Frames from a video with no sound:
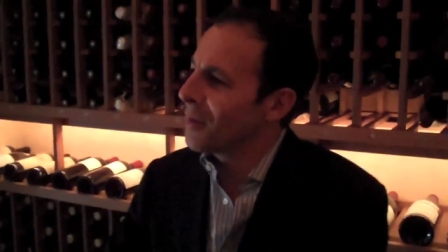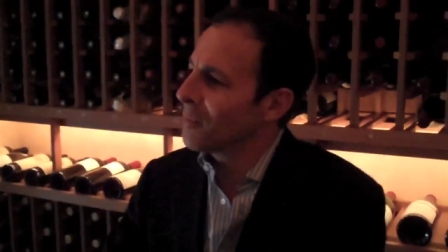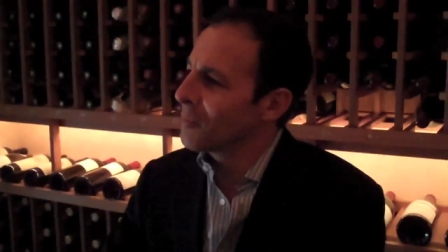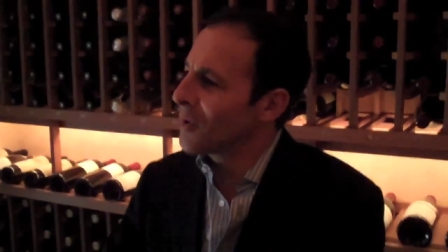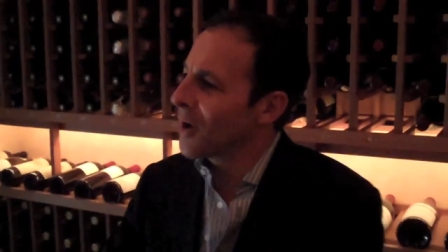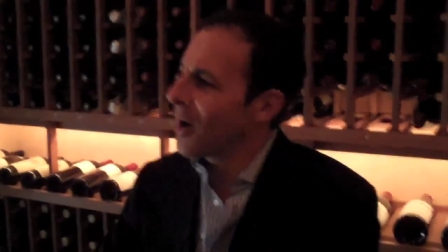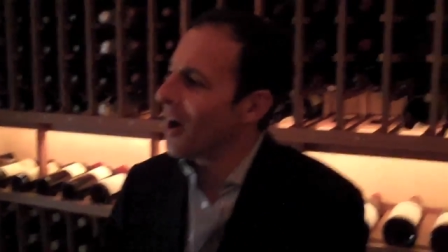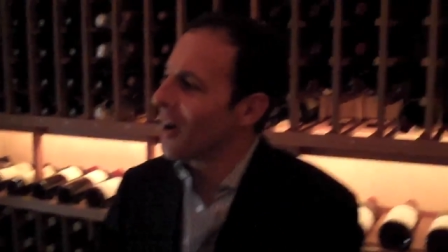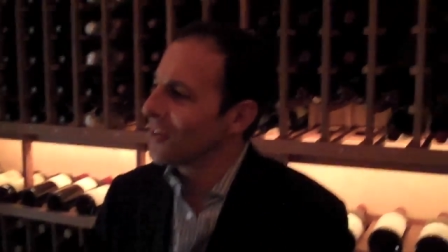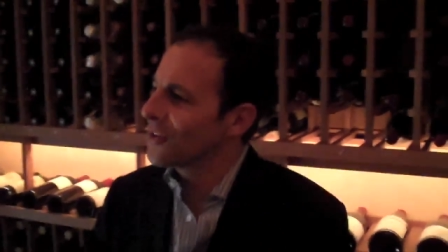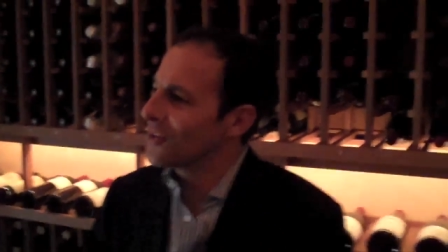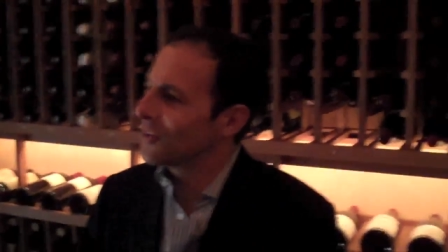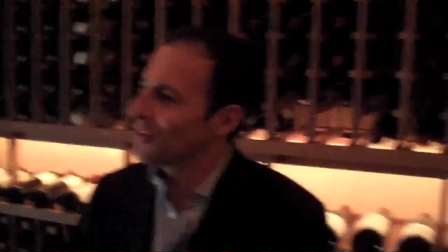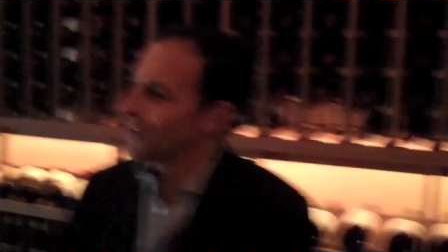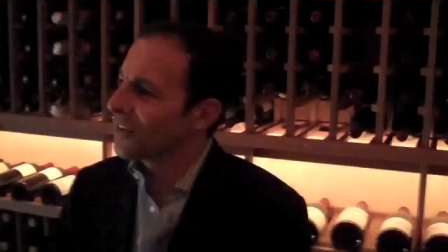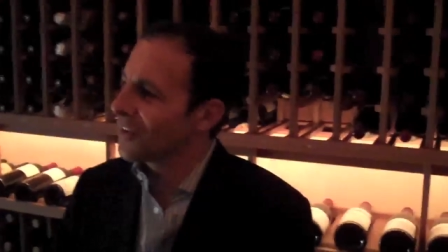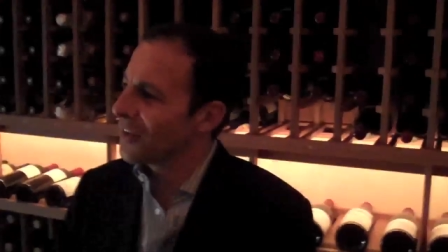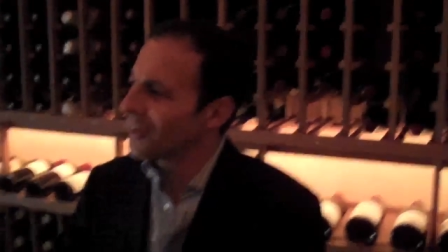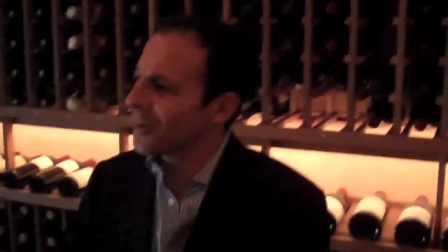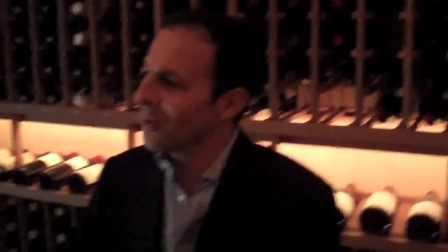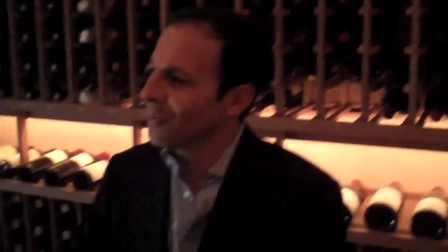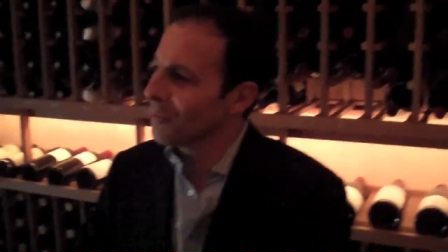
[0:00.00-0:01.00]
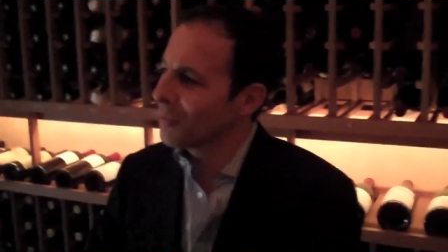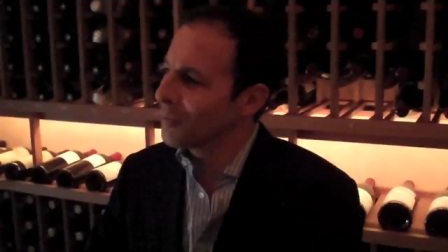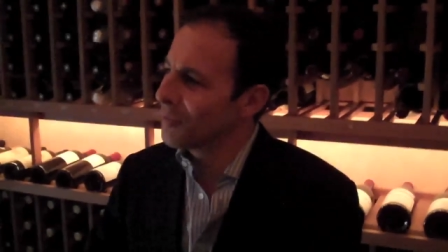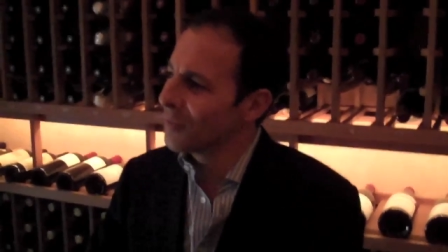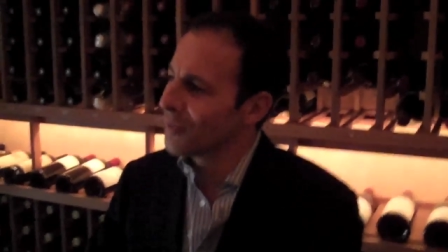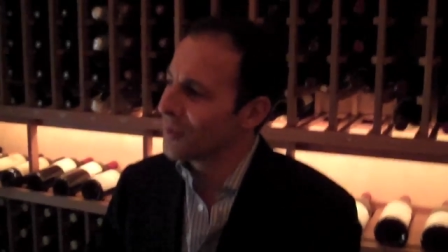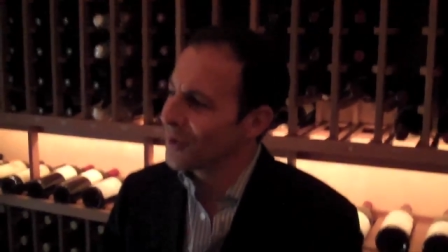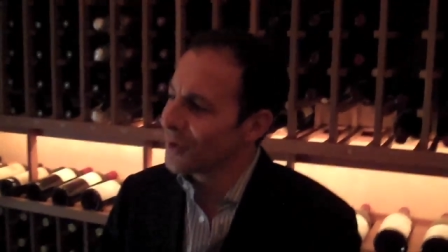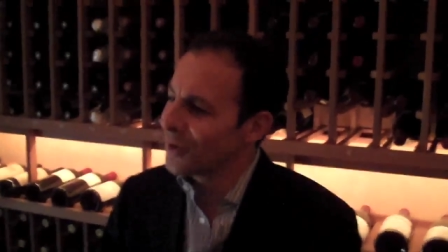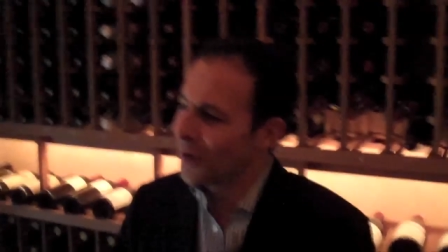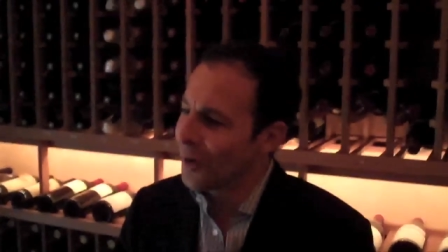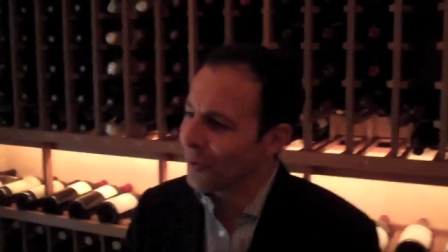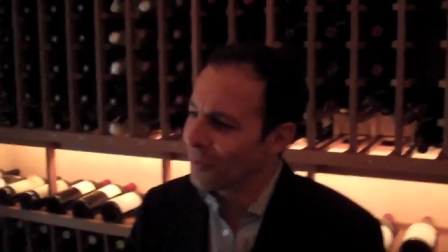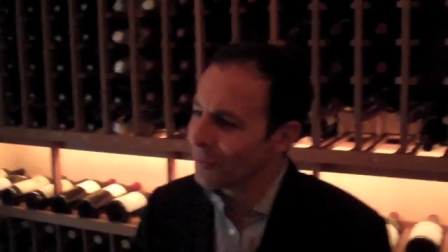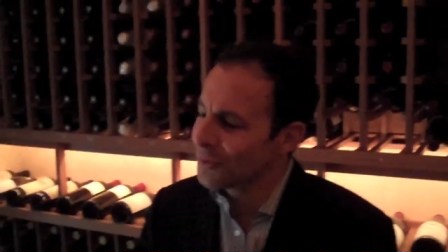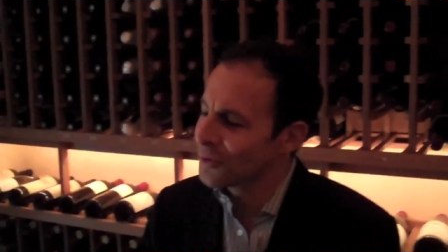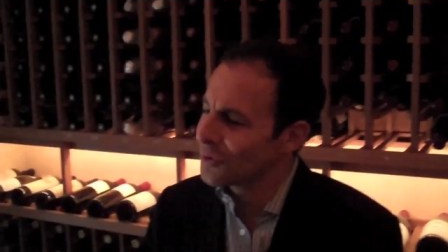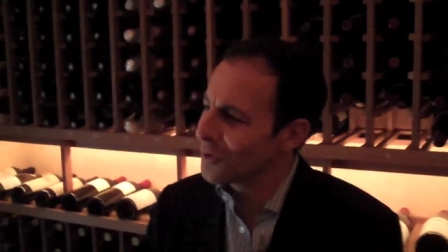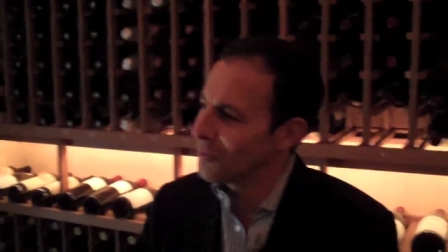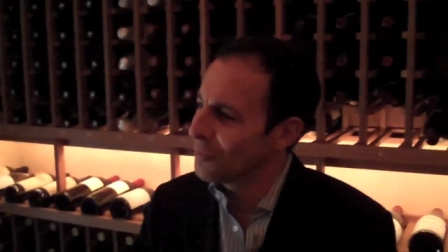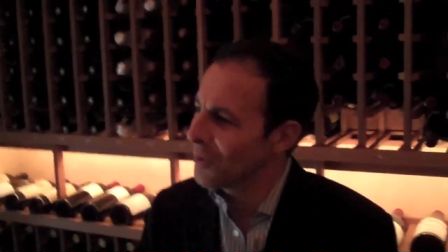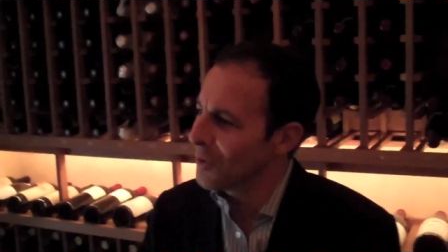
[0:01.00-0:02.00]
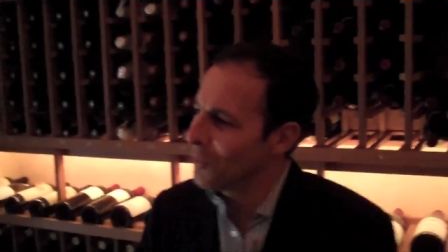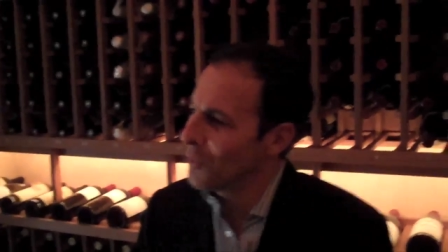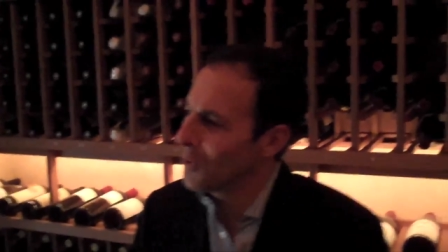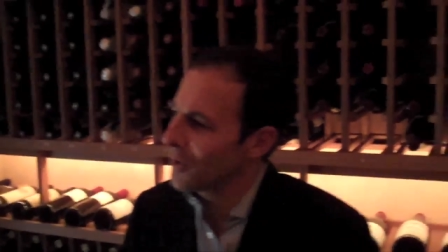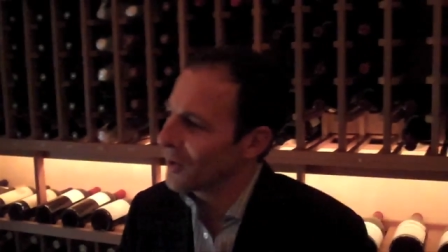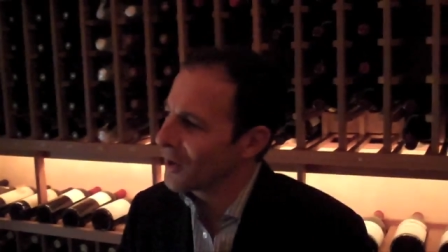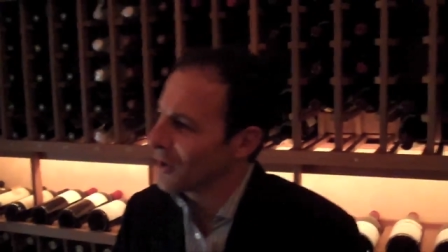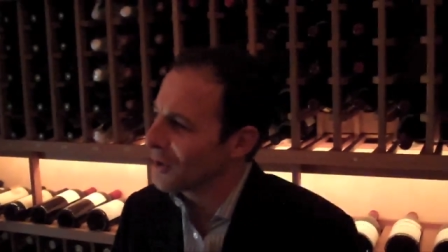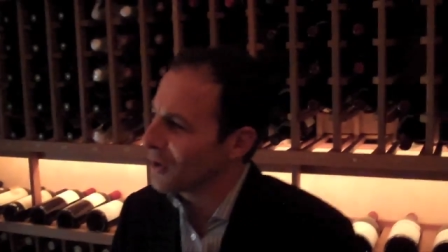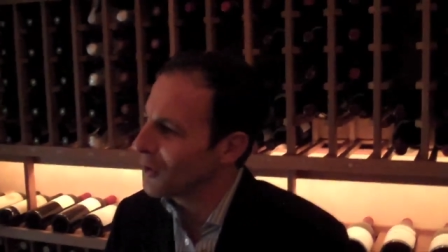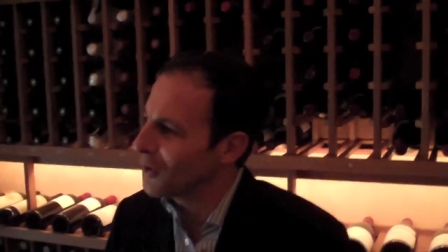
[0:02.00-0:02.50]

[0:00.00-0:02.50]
am conscious that I'm you know, shouldn't be wearing